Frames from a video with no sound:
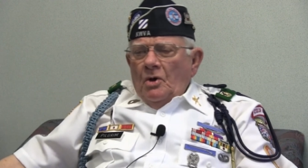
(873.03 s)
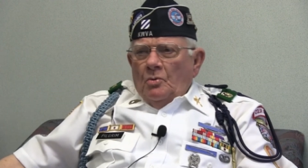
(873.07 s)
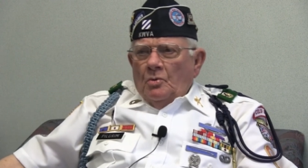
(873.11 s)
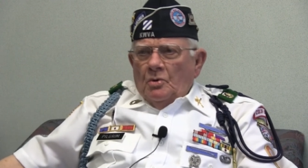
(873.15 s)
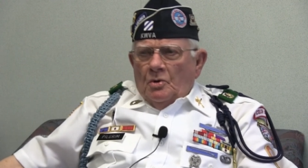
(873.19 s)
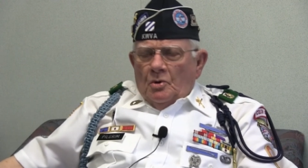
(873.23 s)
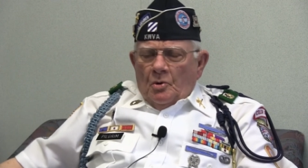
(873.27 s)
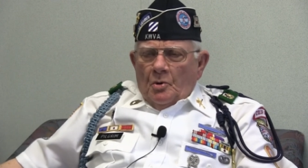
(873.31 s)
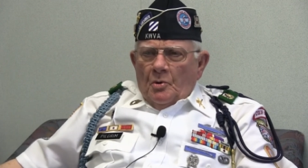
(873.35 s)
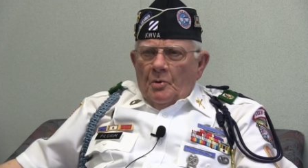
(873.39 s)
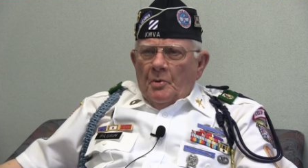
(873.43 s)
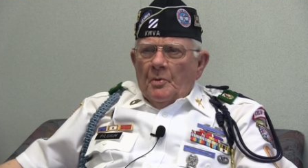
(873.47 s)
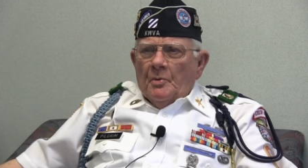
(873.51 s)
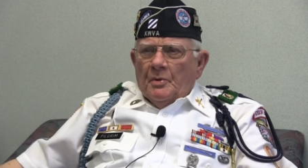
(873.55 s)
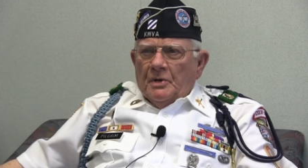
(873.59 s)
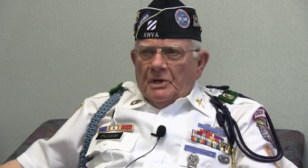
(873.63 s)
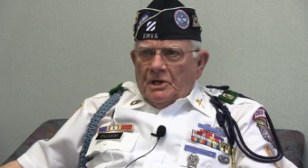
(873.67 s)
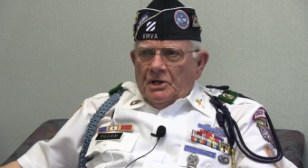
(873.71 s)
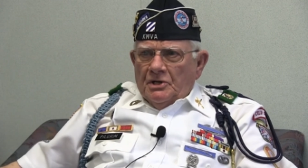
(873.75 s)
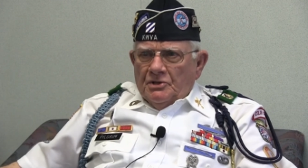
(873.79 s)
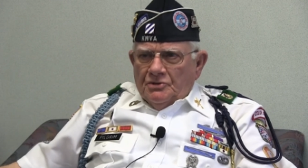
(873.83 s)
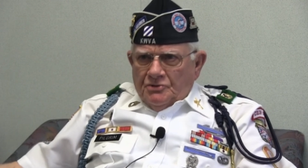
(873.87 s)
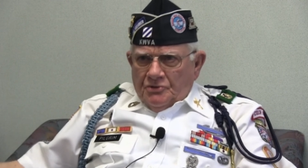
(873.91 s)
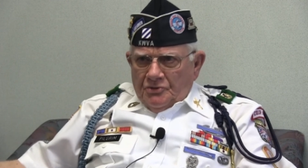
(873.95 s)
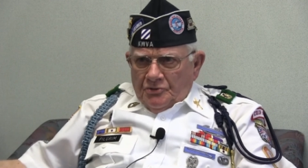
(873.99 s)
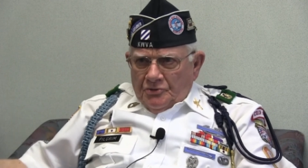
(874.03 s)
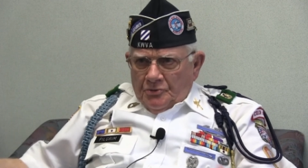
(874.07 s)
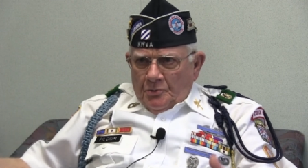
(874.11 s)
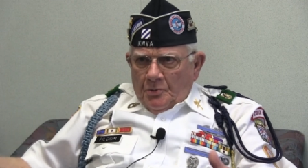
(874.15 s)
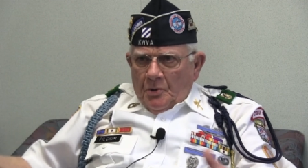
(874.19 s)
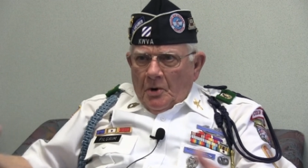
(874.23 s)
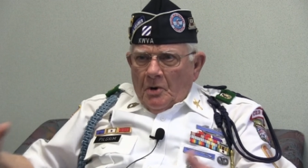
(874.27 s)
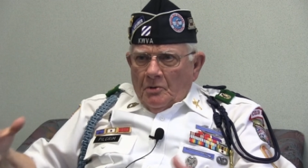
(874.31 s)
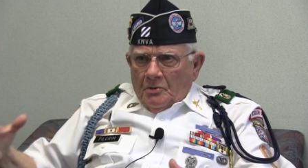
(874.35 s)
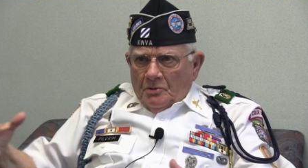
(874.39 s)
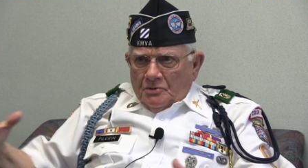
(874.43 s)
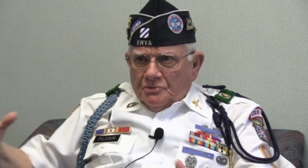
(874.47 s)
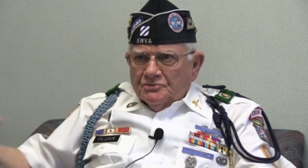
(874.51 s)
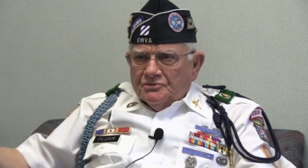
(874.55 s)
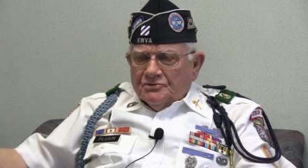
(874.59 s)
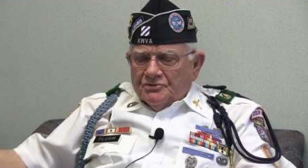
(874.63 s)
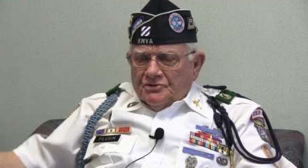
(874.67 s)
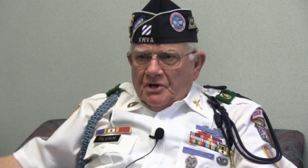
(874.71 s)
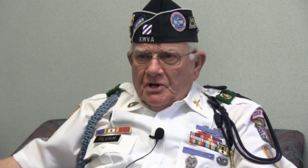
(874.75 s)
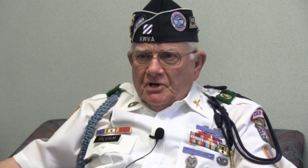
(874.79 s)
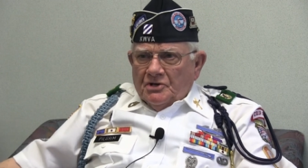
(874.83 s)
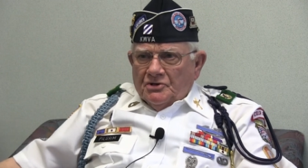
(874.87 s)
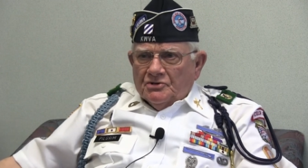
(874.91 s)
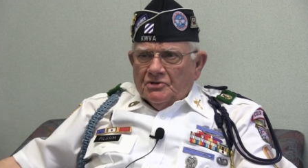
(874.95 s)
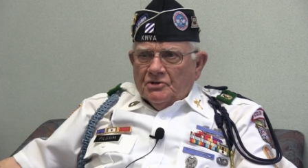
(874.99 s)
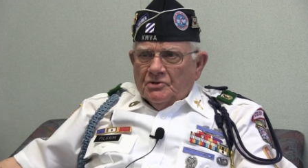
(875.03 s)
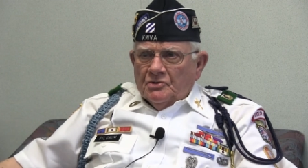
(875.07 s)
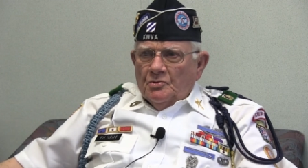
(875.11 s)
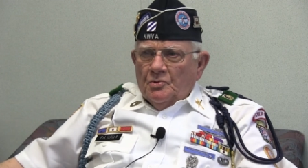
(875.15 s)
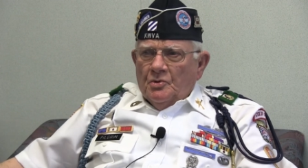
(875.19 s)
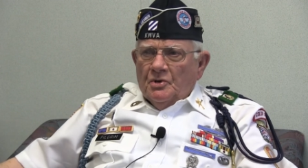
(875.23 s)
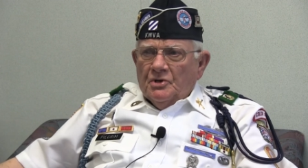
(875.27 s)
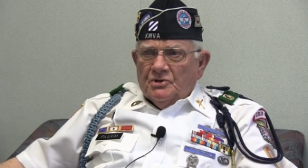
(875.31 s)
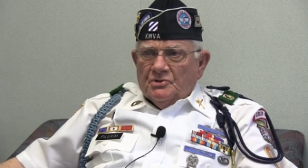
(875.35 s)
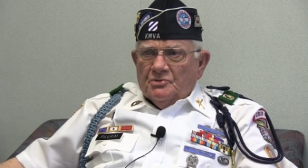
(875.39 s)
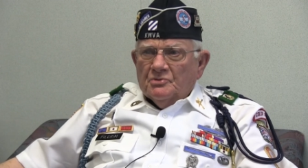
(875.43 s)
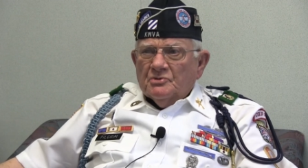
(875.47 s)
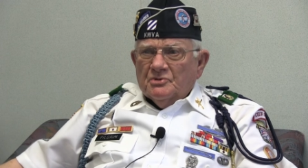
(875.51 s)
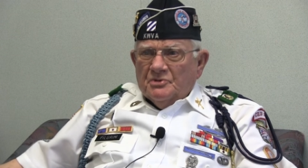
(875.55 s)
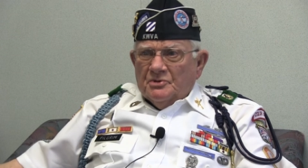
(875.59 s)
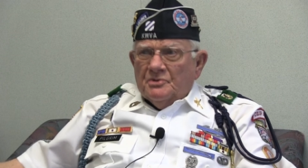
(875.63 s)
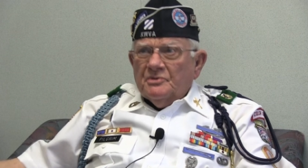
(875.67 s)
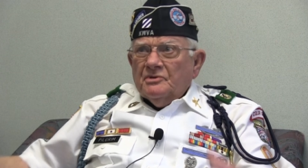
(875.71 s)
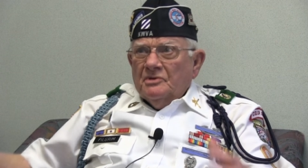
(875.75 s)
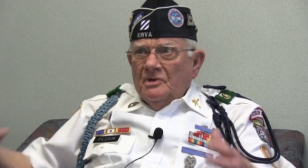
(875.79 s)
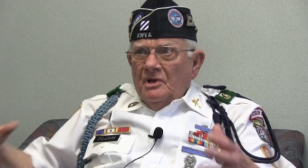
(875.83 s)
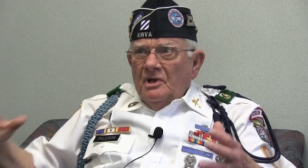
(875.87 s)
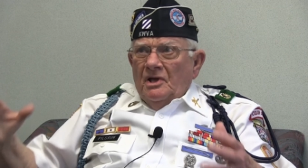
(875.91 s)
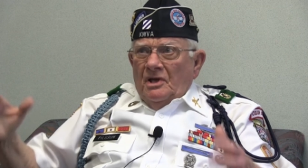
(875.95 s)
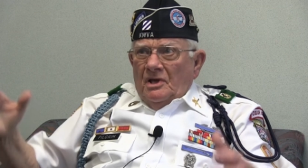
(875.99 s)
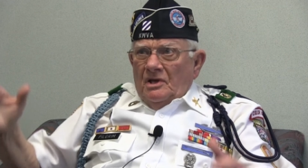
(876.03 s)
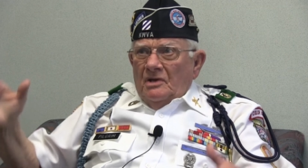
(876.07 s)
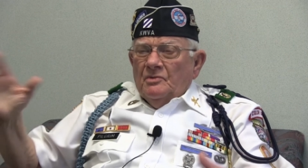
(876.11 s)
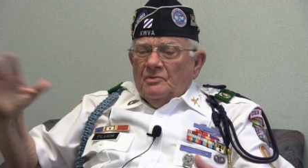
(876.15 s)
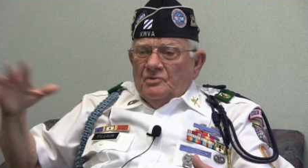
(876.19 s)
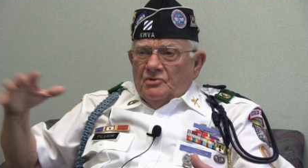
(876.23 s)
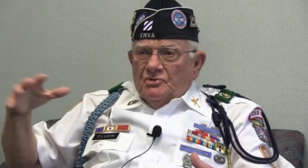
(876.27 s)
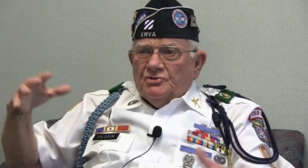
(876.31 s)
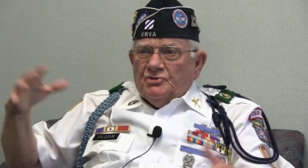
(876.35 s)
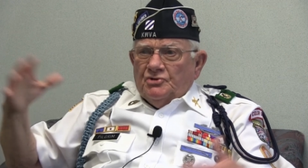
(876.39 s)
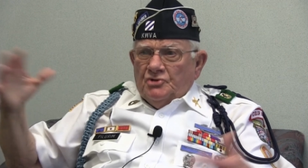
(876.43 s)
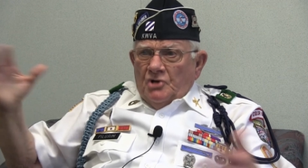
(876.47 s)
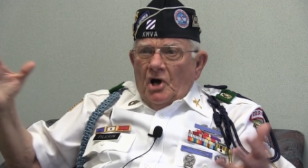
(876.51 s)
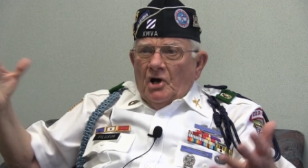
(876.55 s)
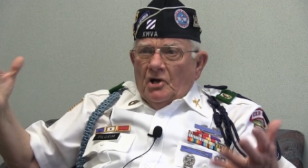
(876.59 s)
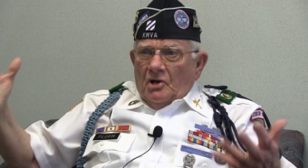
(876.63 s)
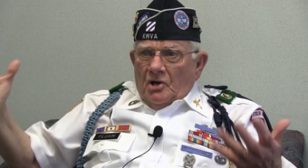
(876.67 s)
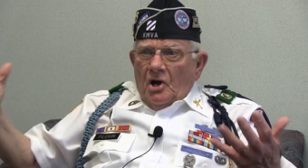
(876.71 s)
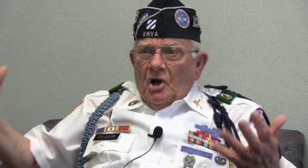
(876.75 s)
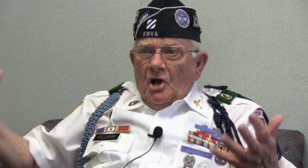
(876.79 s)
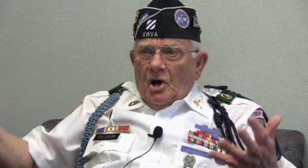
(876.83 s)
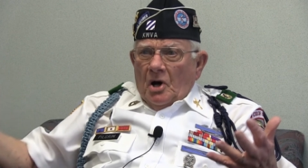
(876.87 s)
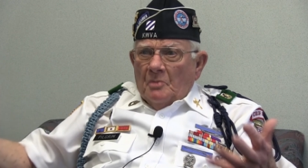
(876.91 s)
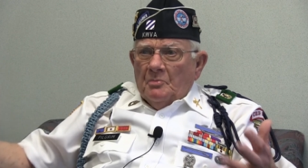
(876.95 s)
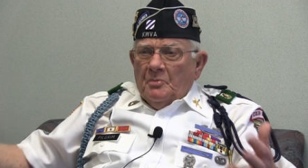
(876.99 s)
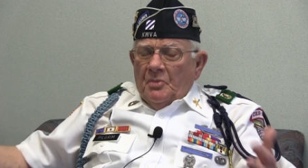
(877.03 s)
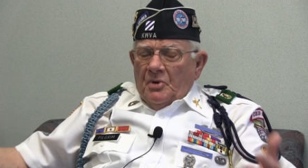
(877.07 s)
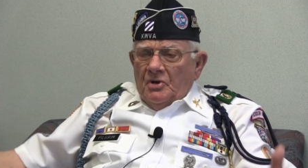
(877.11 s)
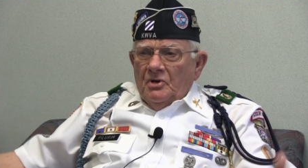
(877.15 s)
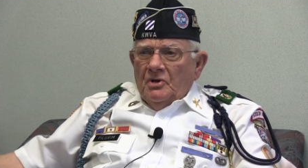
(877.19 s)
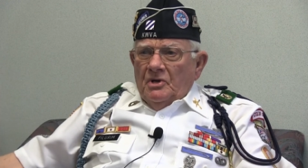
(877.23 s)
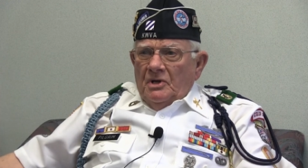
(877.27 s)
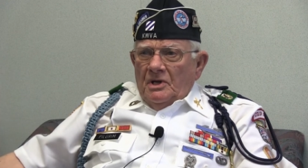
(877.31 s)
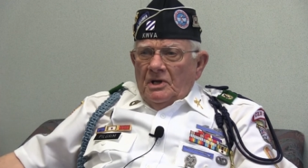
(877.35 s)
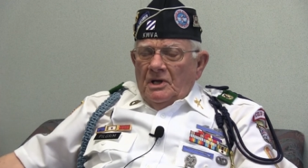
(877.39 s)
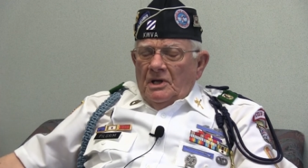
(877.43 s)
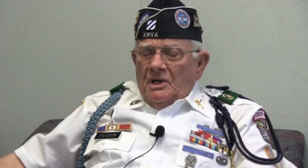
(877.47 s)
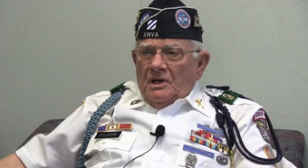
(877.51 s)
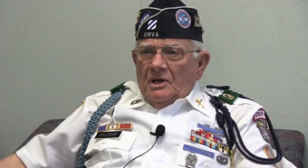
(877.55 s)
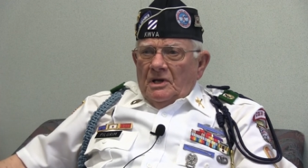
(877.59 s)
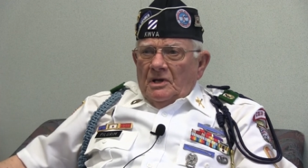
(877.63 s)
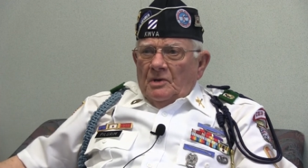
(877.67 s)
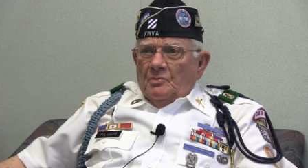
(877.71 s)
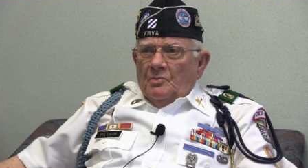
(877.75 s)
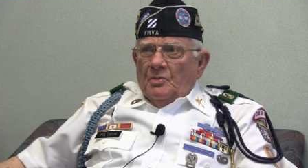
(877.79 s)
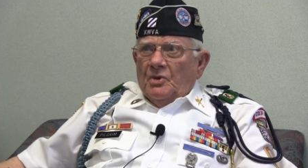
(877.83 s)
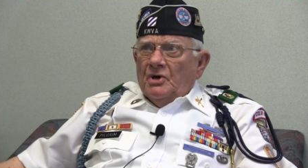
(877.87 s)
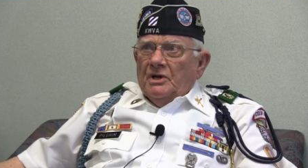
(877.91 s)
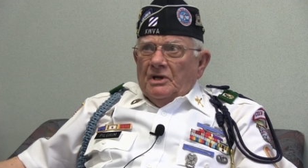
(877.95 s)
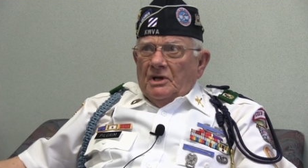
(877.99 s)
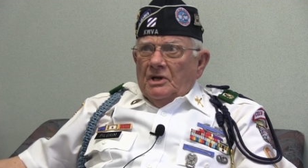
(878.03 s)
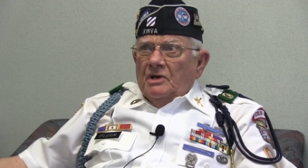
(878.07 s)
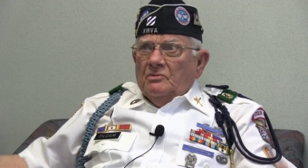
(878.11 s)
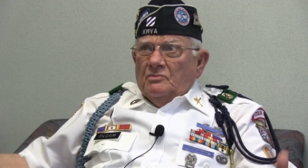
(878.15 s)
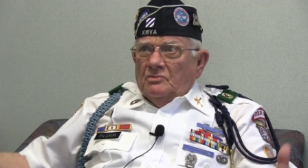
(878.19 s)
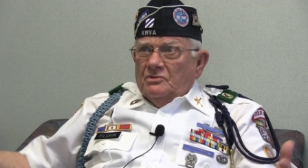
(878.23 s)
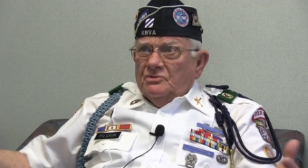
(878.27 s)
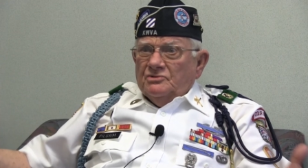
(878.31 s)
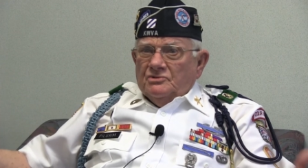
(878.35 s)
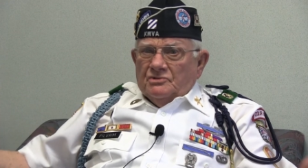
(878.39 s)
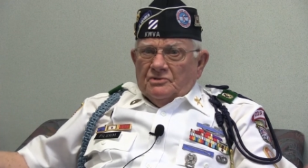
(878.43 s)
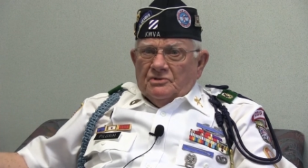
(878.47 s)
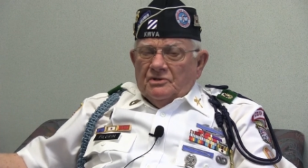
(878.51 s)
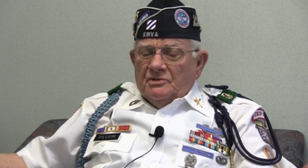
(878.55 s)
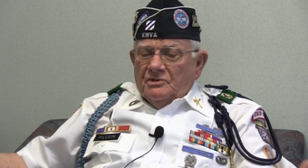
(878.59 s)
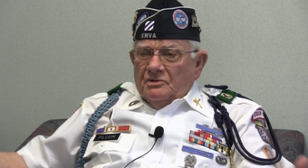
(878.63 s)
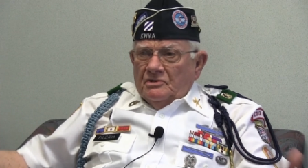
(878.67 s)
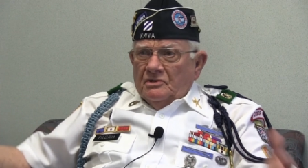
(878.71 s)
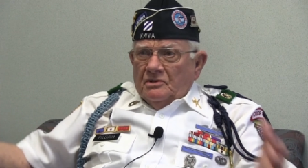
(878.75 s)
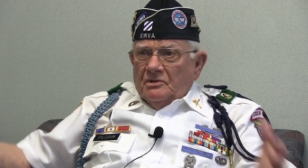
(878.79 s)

Well, we went into the railroad station, which was shot up, but it was